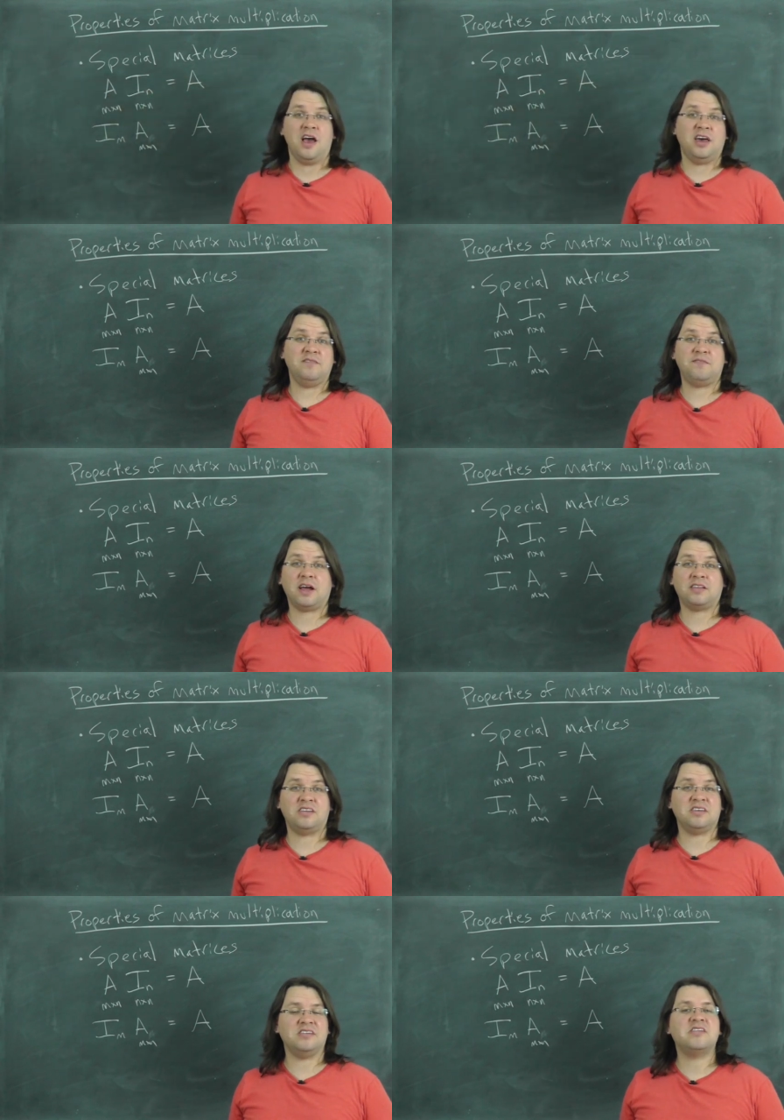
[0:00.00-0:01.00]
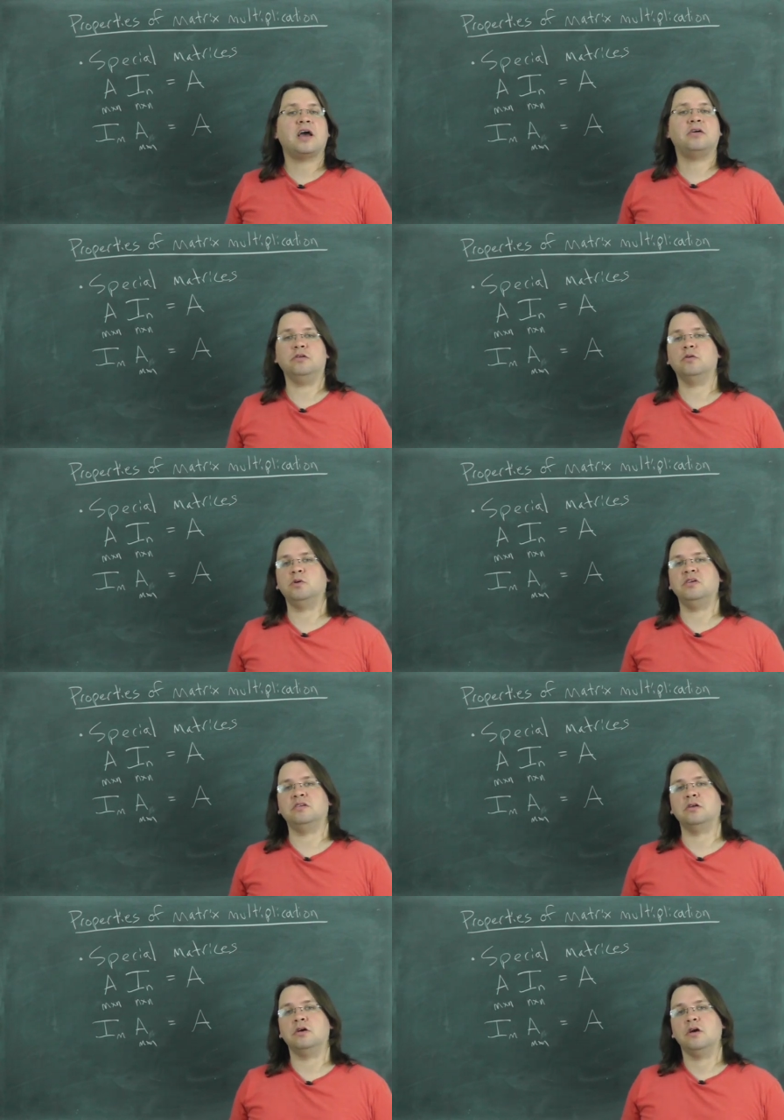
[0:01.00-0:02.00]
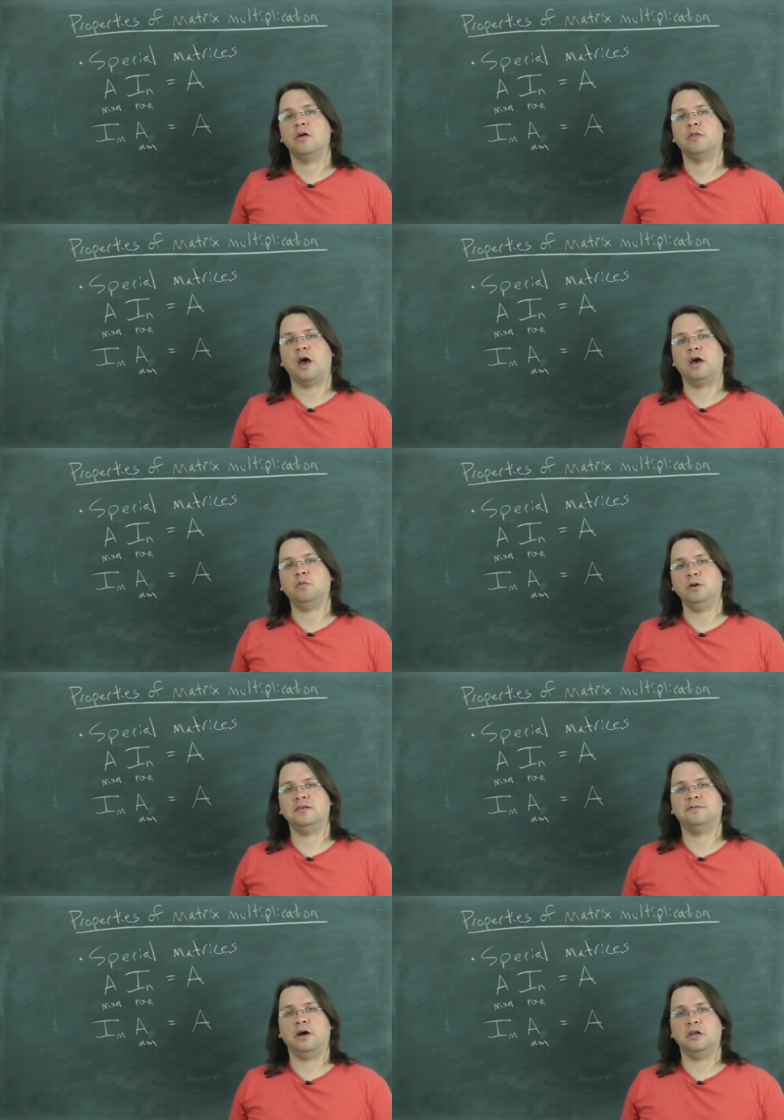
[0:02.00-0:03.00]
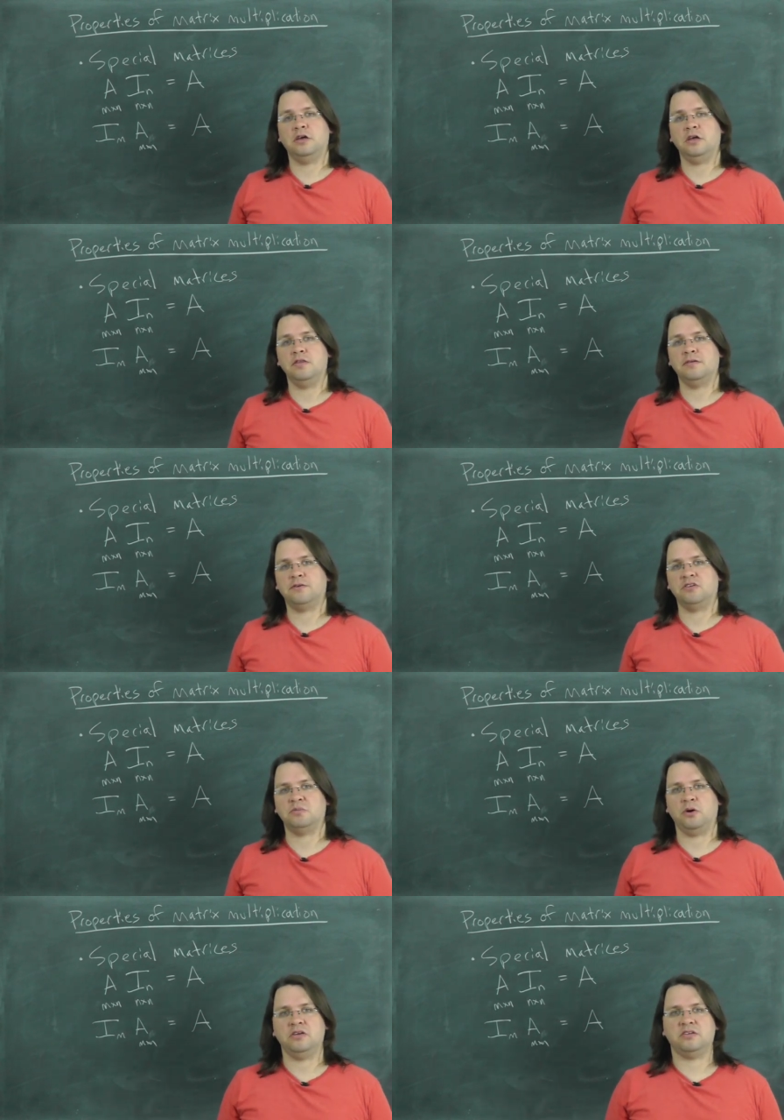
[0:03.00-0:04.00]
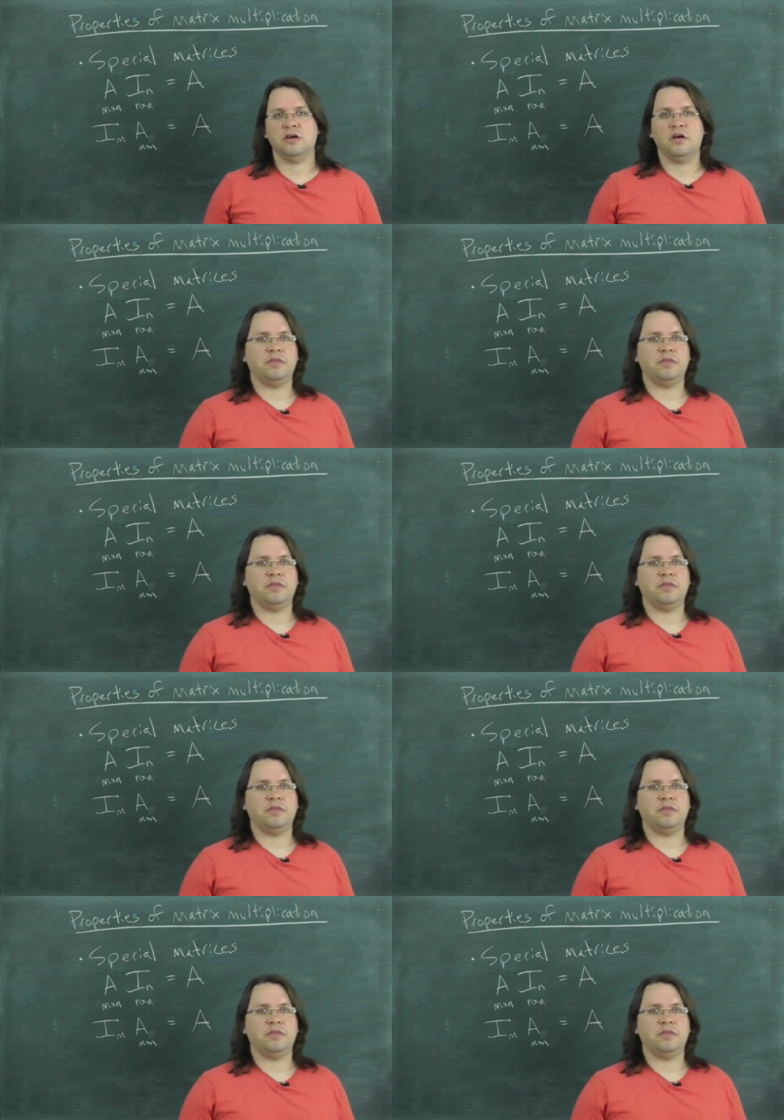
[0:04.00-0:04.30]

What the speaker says: And in fact, that's exactly the reason that we defined it in the first place.